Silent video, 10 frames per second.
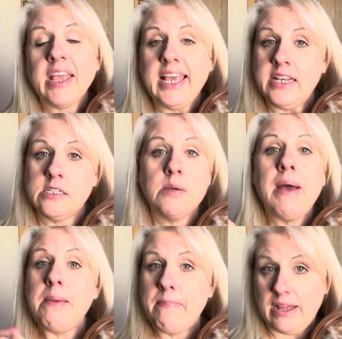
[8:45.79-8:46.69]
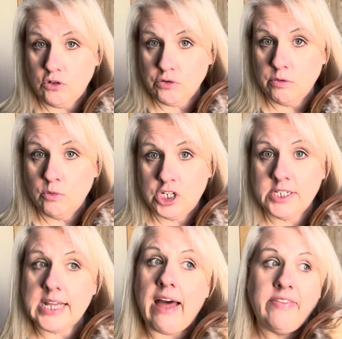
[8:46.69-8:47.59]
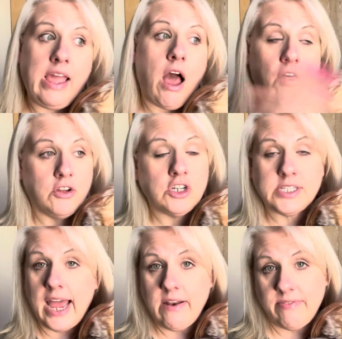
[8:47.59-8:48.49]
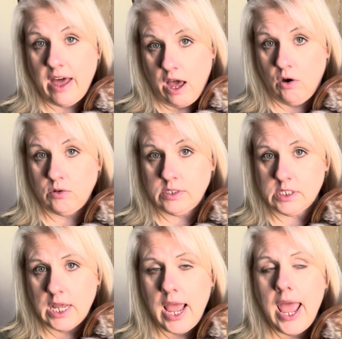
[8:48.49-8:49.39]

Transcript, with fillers: into my bedroom, which is on the other side of the house.